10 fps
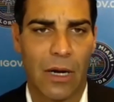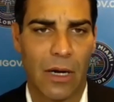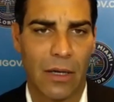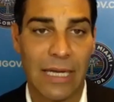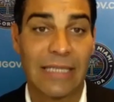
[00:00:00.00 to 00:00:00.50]

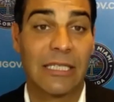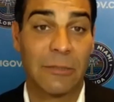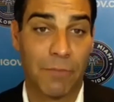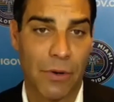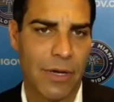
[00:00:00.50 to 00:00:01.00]
less
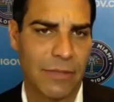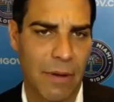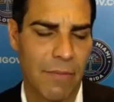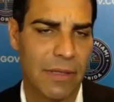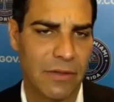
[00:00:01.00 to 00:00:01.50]
experienced
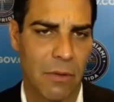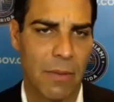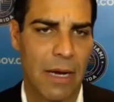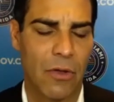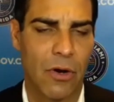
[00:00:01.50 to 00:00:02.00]
maybe than some of
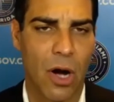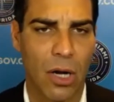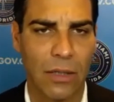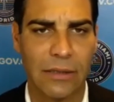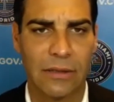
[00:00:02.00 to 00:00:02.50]
my other
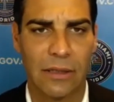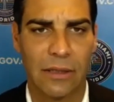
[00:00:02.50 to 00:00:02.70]
colleagues,